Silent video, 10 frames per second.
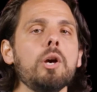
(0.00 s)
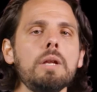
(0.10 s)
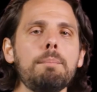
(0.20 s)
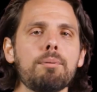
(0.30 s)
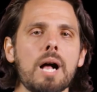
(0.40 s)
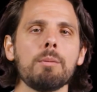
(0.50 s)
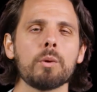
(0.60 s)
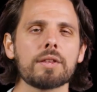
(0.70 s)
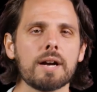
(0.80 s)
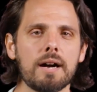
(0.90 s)
only problem
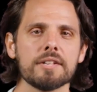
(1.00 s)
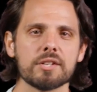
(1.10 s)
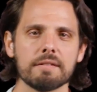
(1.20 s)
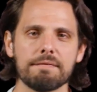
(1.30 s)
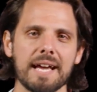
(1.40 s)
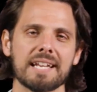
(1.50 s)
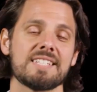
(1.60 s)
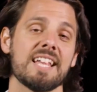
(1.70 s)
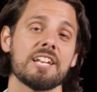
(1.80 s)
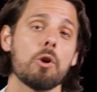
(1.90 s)
with cause and effect
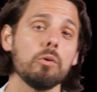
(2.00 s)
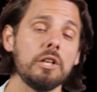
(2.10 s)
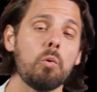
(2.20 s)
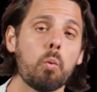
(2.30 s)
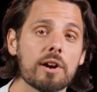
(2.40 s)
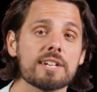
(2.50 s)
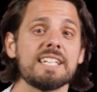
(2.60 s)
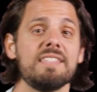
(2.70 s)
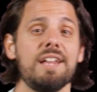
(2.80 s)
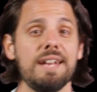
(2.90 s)
is that it only works
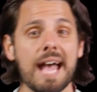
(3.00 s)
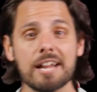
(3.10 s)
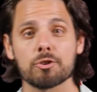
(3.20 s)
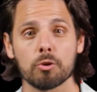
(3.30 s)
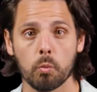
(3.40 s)
in the natural